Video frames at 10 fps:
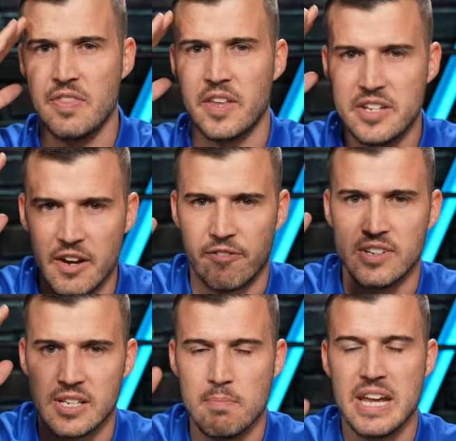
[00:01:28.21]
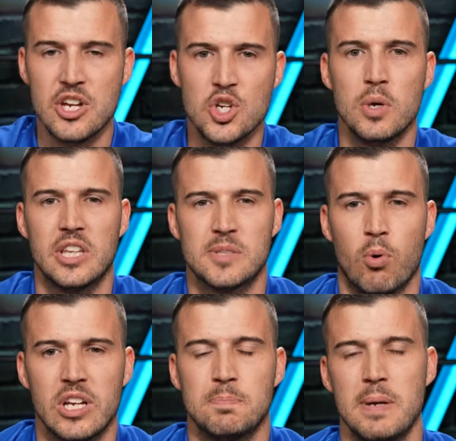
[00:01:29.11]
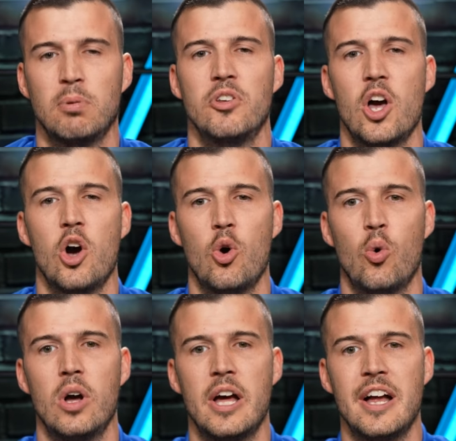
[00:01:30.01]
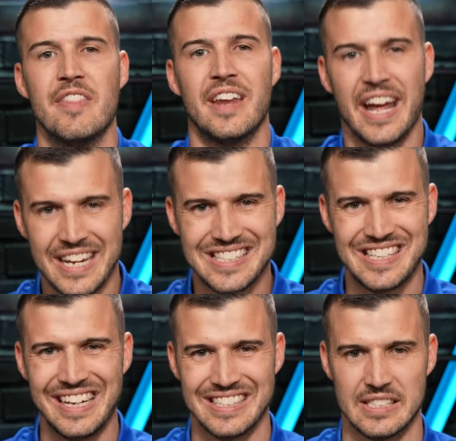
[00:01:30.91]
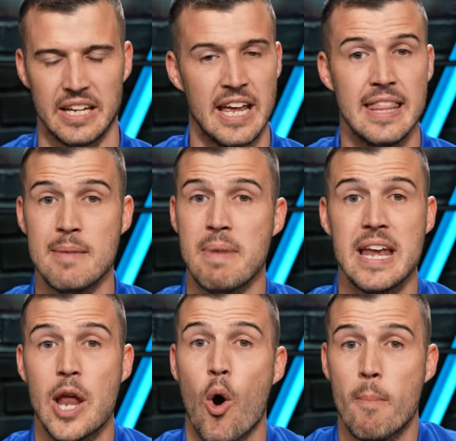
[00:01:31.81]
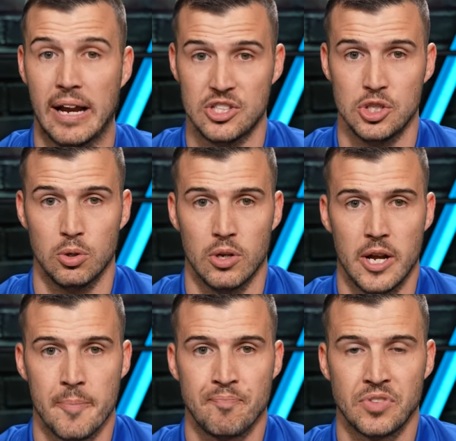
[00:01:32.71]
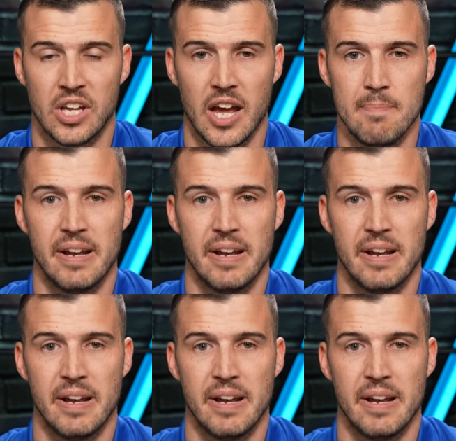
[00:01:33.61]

The difference in me and you at this point is people know that I exist and they may know about you, okay?